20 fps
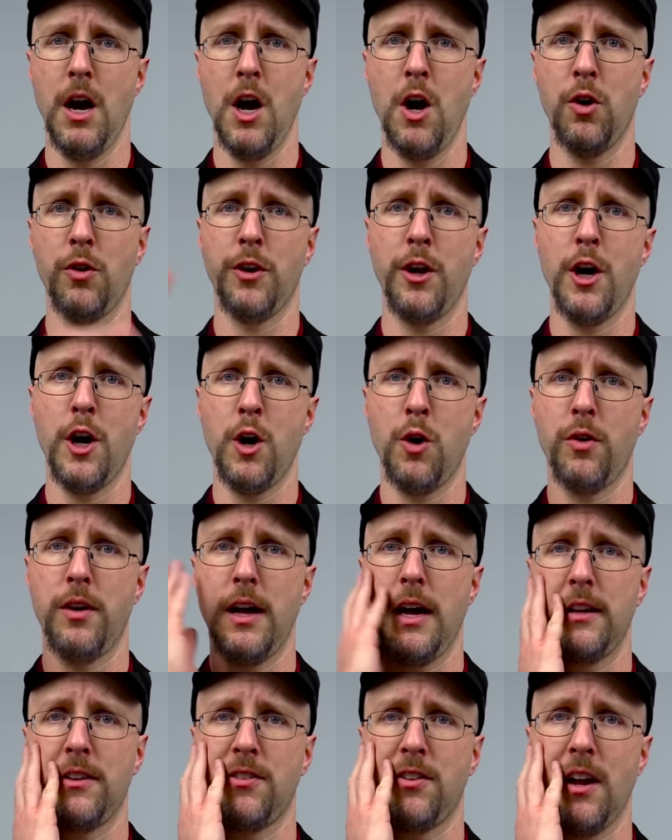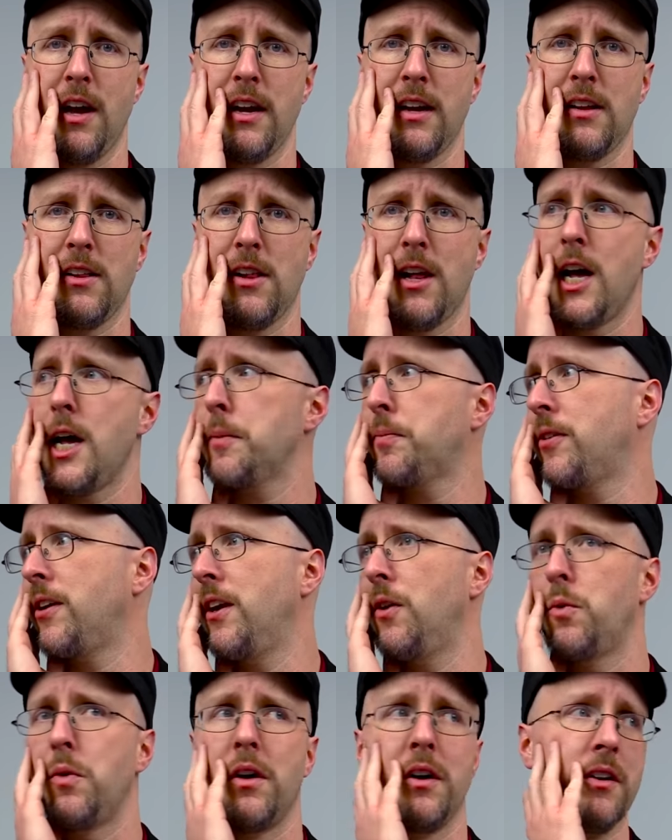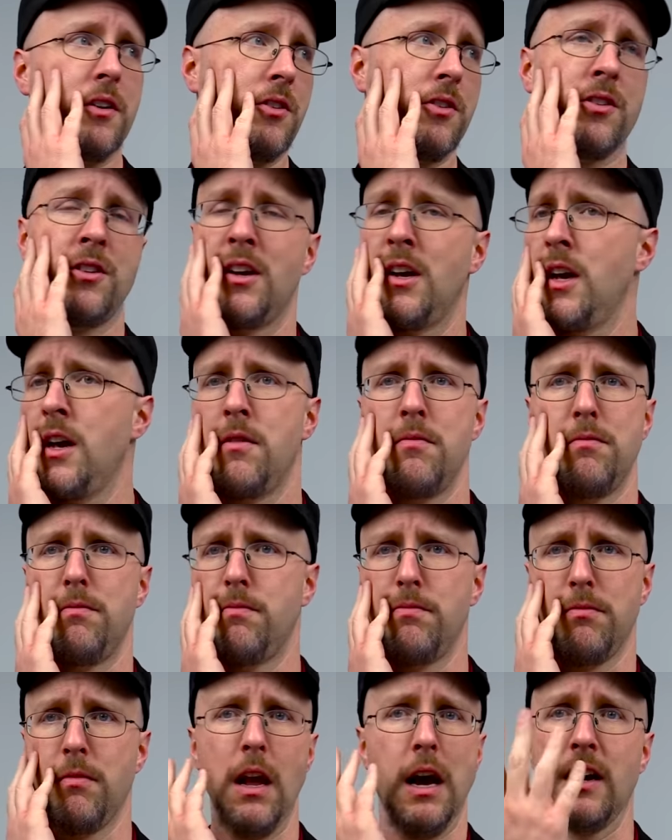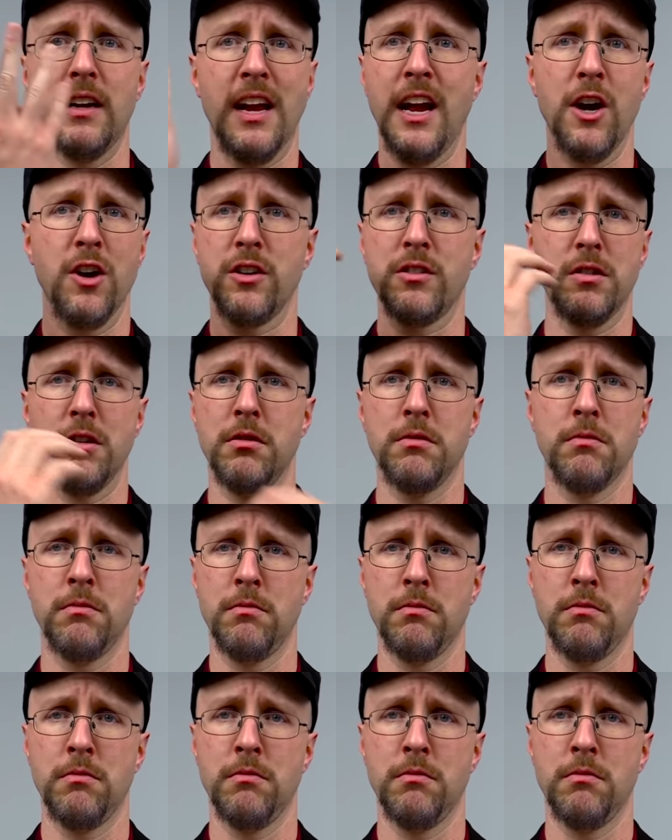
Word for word: Oh no, not Cyclops. He was a character.